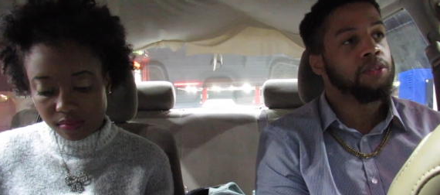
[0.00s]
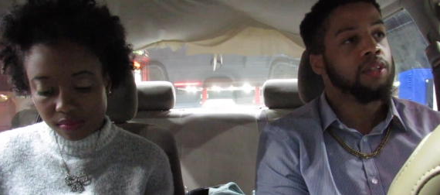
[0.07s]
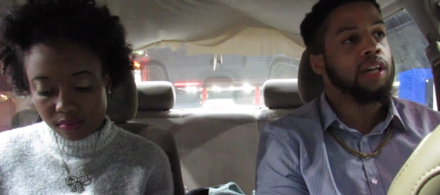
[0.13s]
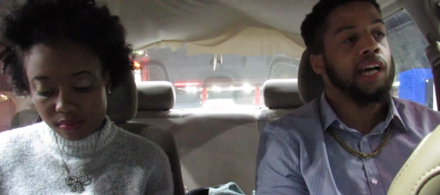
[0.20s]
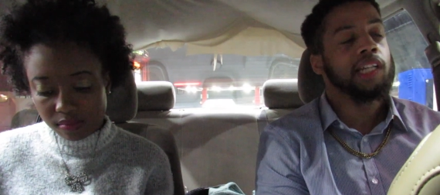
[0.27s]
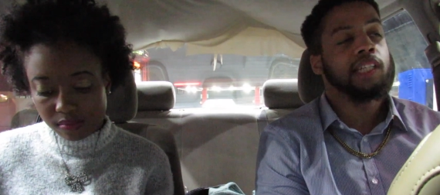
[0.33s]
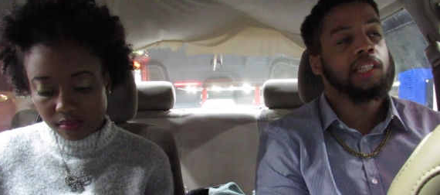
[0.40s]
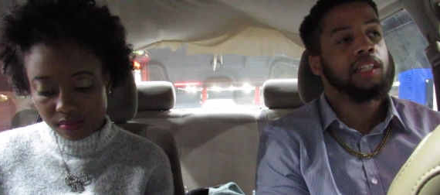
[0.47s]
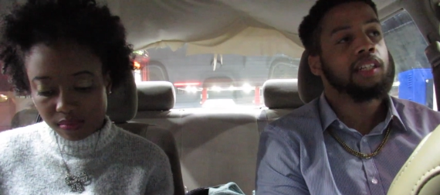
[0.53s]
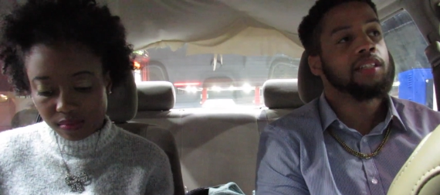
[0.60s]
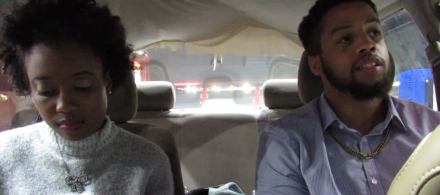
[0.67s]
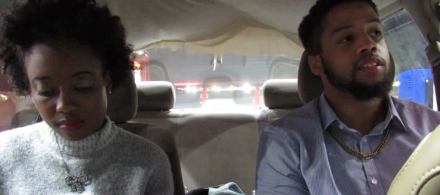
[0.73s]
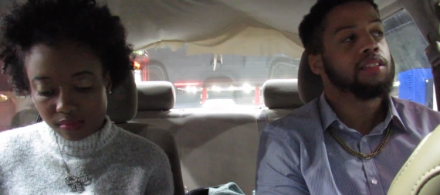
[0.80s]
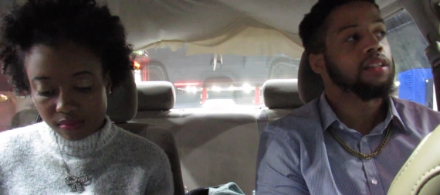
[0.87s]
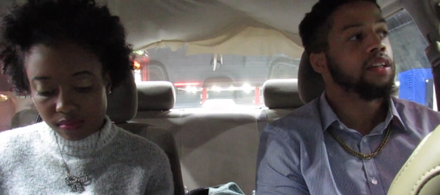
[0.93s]
Speaker 1: you not to
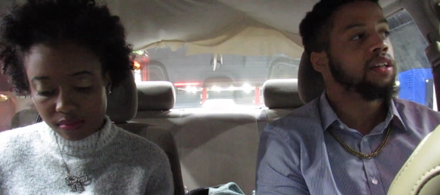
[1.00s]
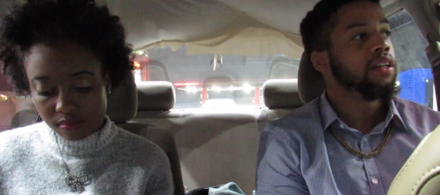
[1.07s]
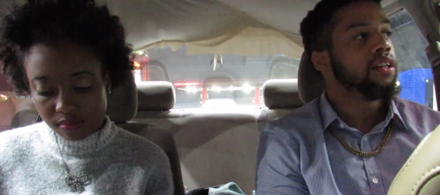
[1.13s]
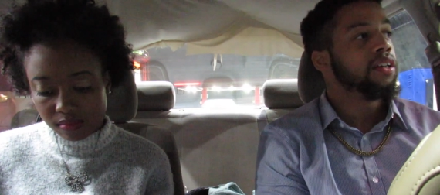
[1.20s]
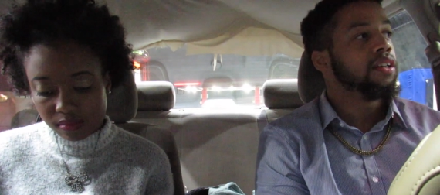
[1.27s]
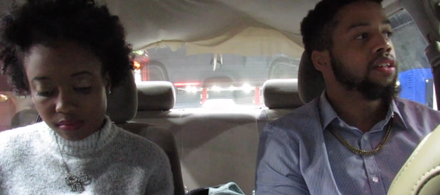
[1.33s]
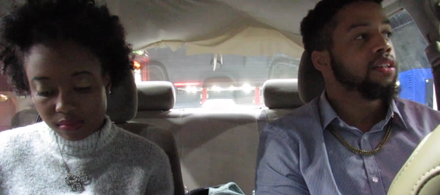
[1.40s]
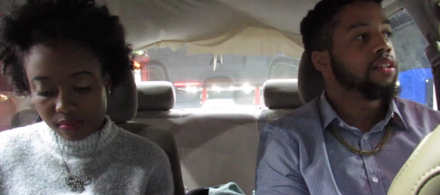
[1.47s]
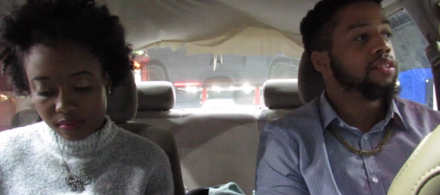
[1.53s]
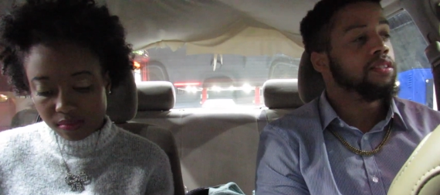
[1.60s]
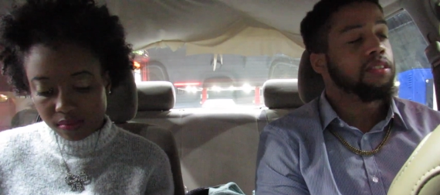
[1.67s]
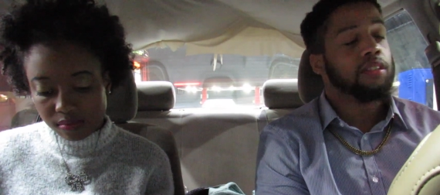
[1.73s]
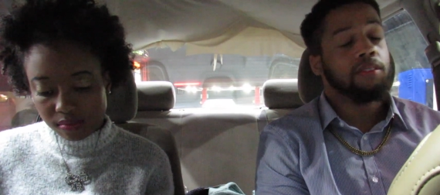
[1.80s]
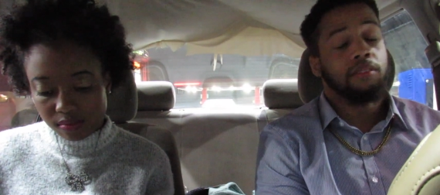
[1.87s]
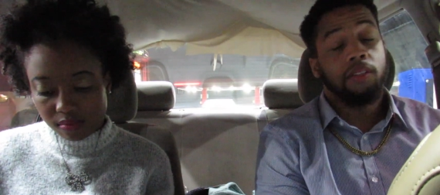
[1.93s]
kiss, because
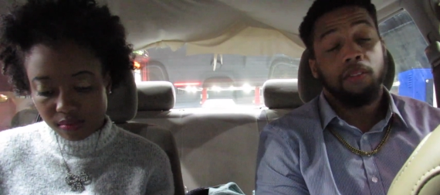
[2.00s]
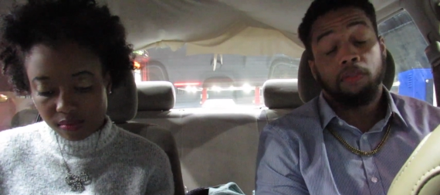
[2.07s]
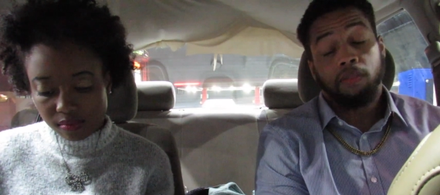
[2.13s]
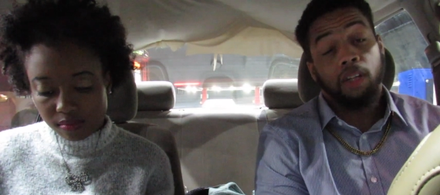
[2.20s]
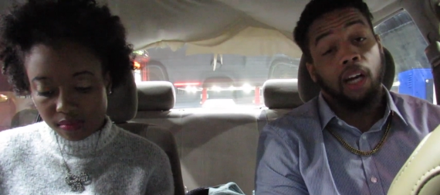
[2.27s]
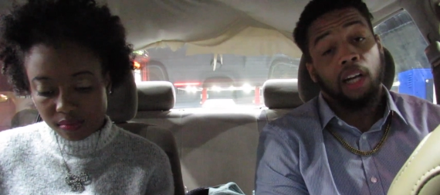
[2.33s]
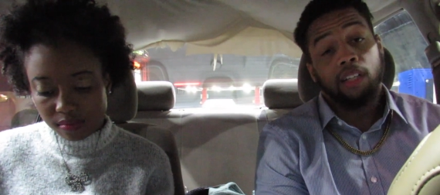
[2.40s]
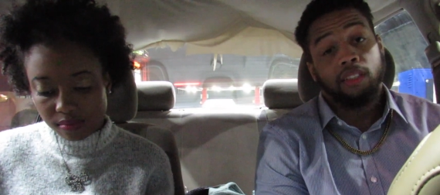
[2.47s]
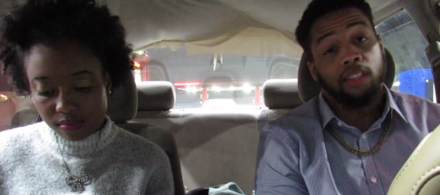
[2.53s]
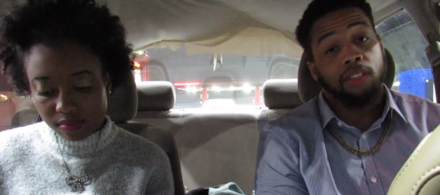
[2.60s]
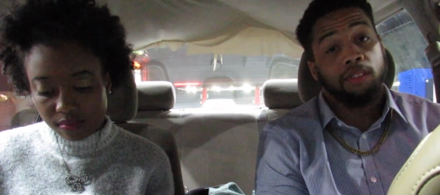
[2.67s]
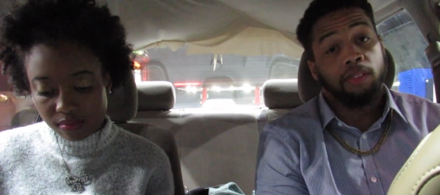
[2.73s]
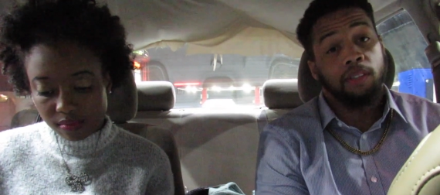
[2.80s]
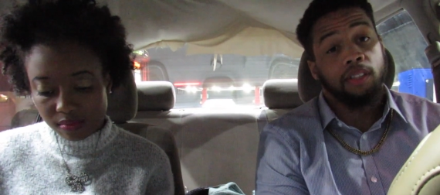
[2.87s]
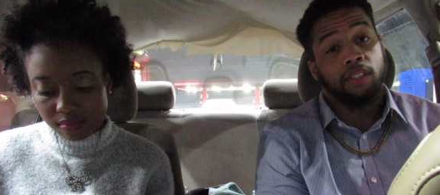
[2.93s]
you know, if God
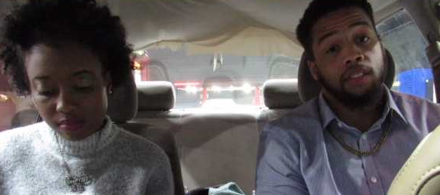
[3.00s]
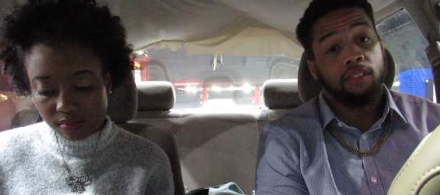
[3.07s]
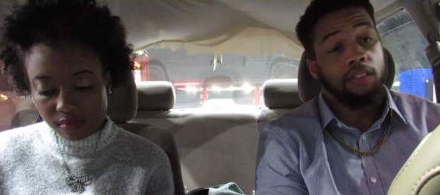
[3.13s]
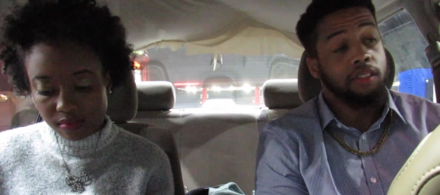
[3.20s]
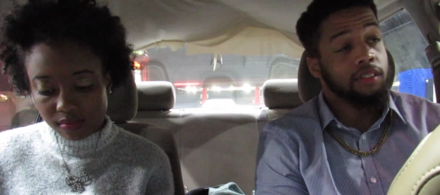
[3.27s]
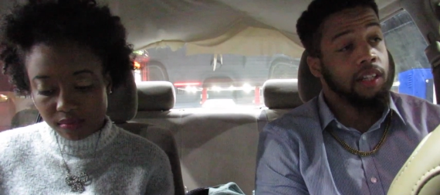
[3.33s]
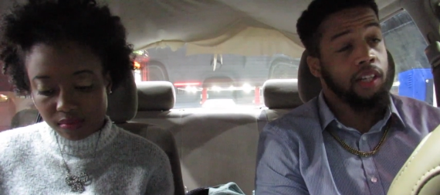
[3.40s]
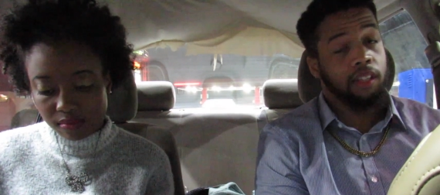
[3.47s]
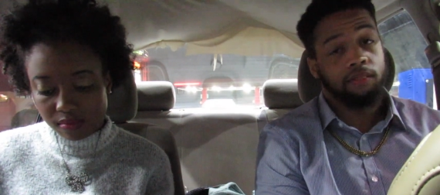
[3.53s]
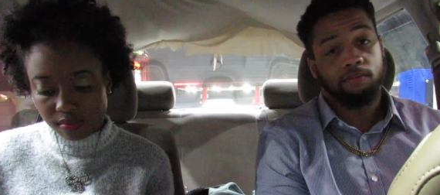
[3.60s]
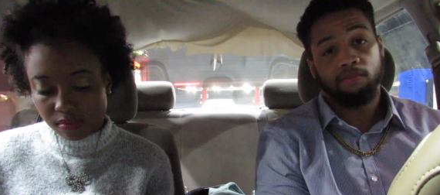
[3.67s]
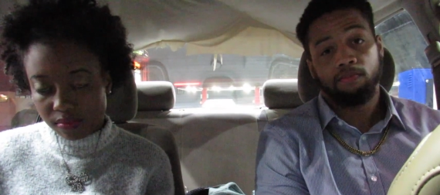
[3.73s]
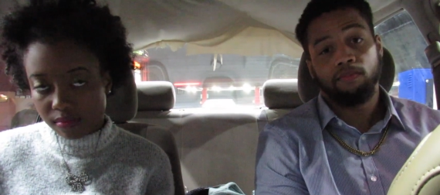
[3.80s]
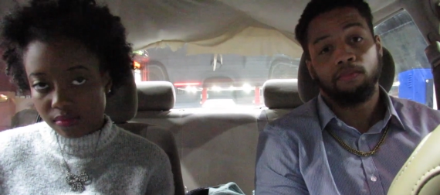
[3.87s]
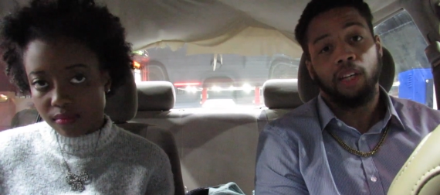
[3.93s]
said you could, then hey,
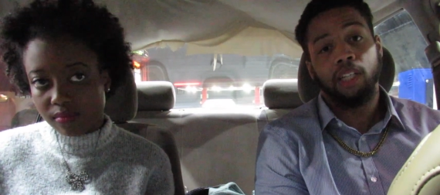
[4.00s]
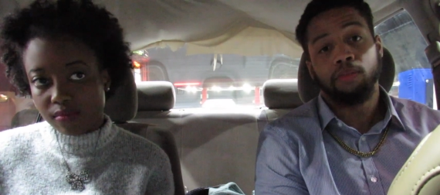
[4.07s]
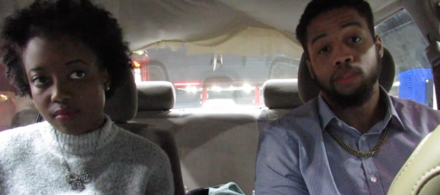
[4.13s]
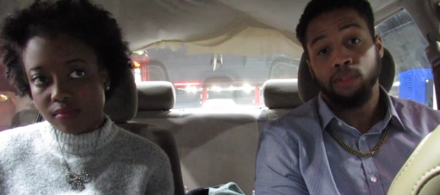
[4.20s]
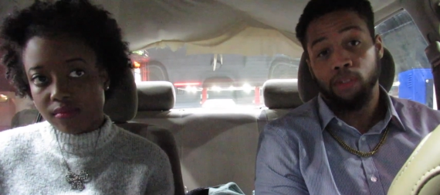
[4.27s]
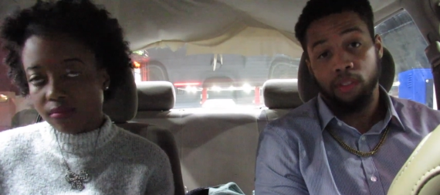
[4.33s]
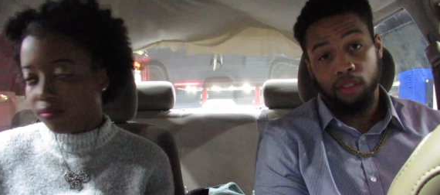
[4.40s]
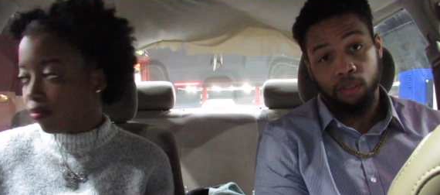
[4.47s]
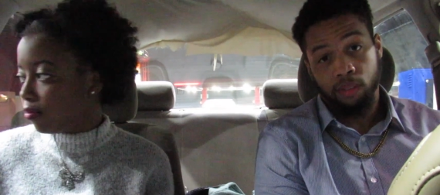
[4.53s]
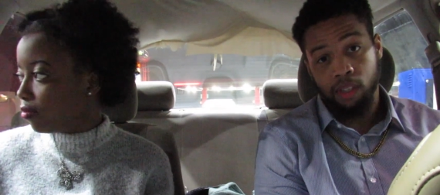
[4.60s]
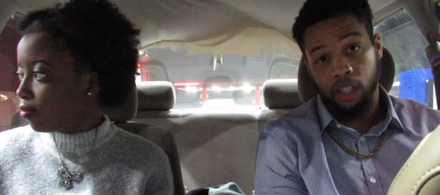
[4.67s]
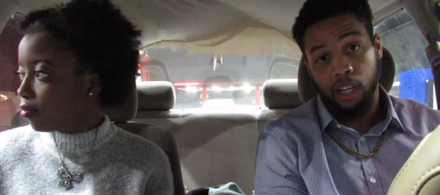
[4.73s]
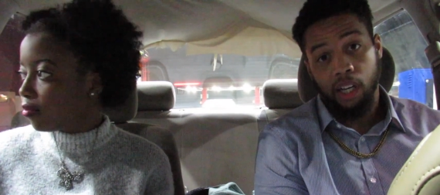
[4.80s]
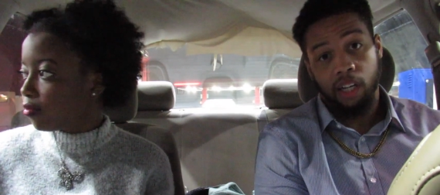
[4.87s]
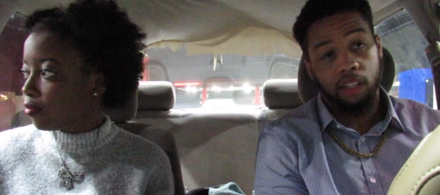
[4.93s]
that's between you and
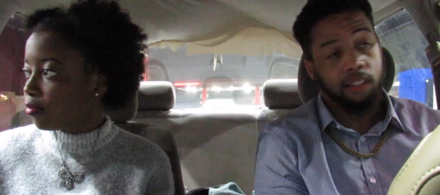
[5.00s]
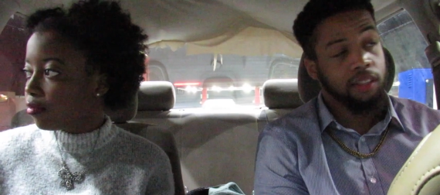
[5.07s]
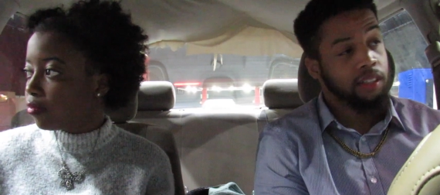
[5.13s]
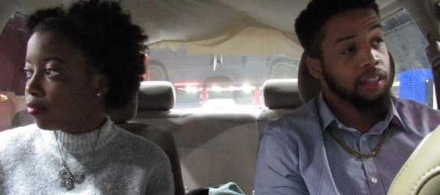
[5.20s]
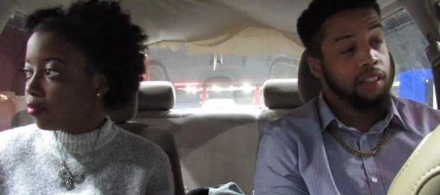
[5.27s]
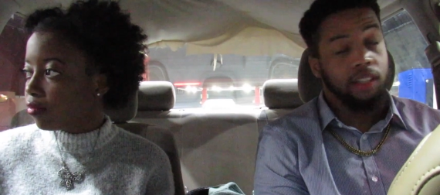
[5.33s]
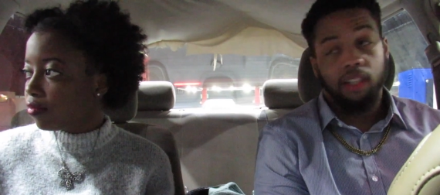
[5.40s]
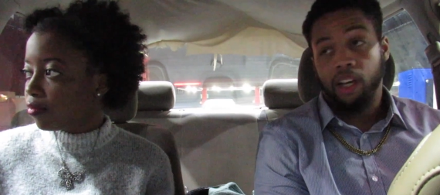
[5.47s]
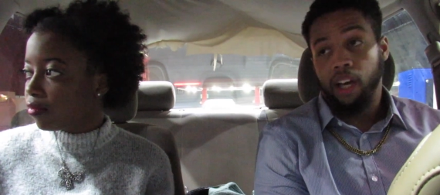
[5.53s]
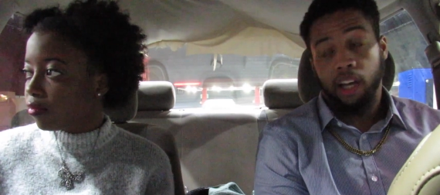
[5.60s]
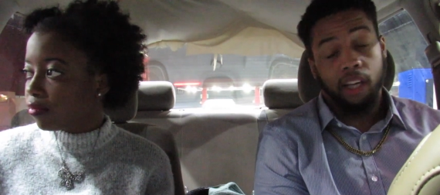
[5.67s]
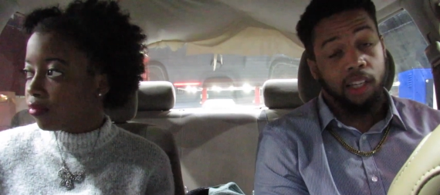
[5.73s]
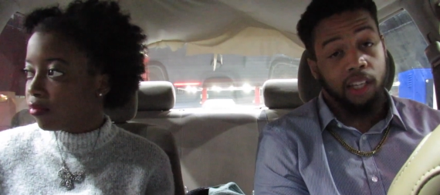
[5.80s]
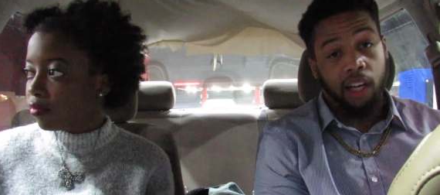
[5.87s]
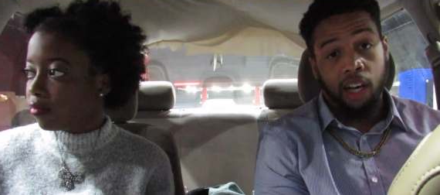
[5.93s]
God. I
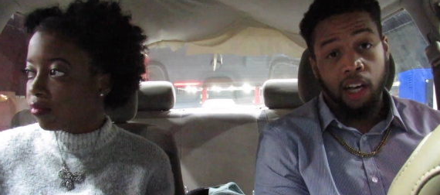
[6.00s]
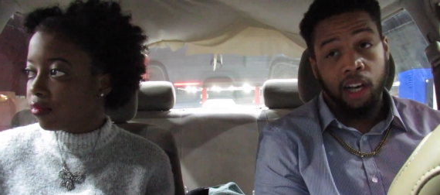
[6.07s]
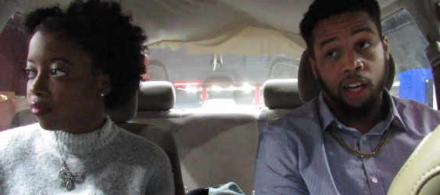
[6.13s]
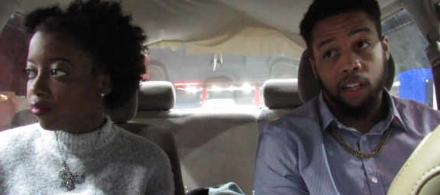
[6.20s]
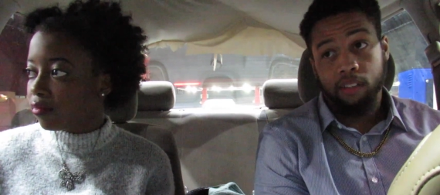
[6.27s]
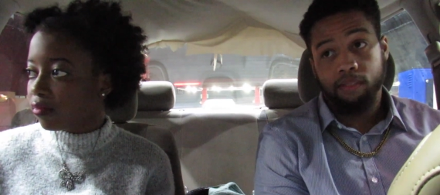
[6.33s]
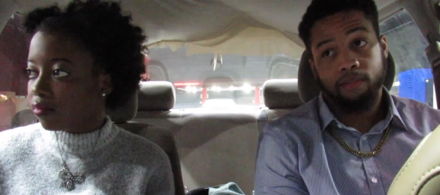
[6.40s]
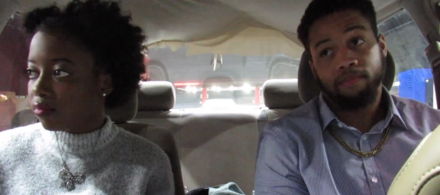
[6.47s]
ain't God.